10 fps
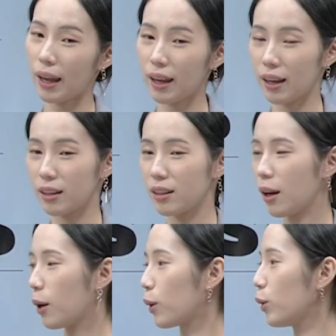And
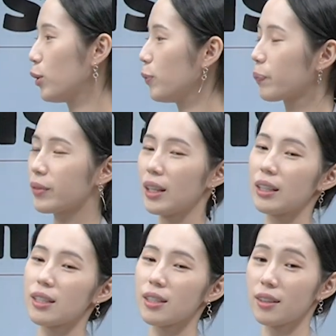now
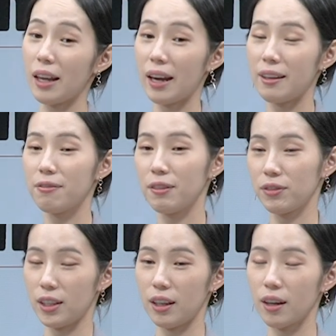it's day
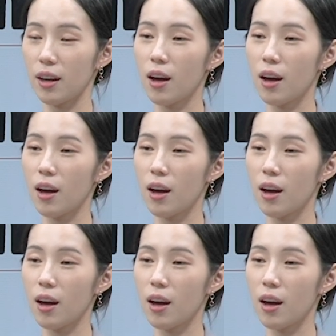50.